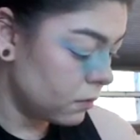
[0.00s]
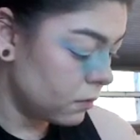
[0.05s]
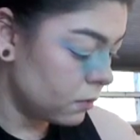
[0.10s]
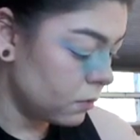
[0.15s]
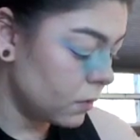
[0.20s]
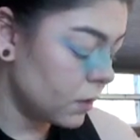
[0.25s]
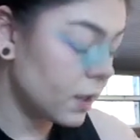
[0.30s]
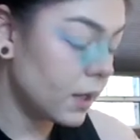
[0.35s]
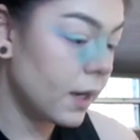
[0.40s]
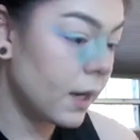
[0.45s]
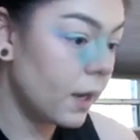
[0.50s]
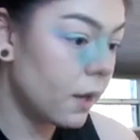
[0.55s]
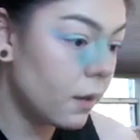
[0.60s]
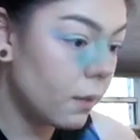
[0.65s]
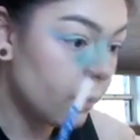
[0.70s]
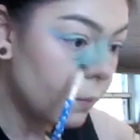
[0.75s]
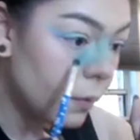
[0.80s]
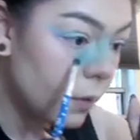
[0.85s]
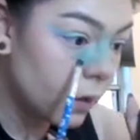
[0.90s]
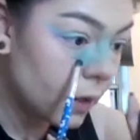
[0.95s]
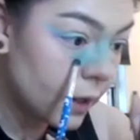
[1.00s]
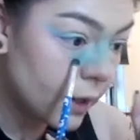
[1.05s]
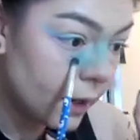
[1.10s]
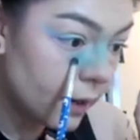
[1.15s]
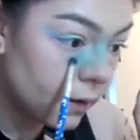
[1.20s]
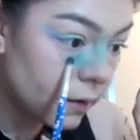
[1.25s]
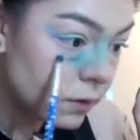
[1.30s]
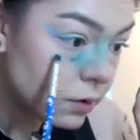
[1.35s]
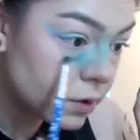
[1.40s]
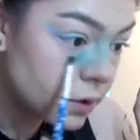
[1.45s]
We're gonna pull it
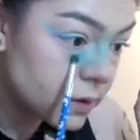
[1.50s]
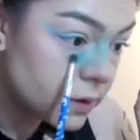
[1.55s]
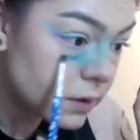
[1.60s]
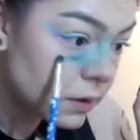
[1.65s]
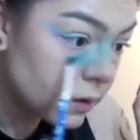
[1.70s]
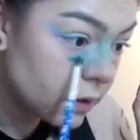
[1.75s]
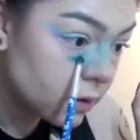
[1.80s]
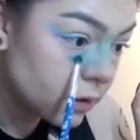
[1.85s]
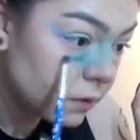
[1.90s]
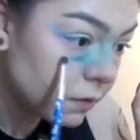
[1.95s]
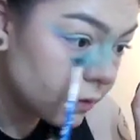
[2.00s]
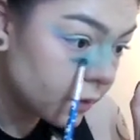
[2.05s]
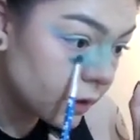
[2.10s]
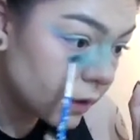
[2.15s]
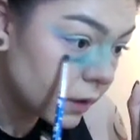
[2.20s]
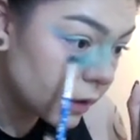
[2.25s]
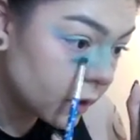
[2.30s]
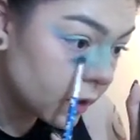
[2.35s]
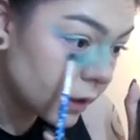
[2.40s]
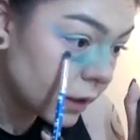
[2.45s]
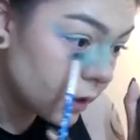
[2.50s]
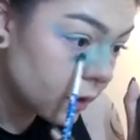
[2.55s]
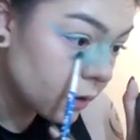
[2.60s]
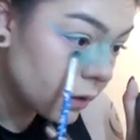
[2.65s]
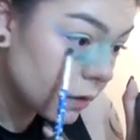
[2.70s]
out just a little further.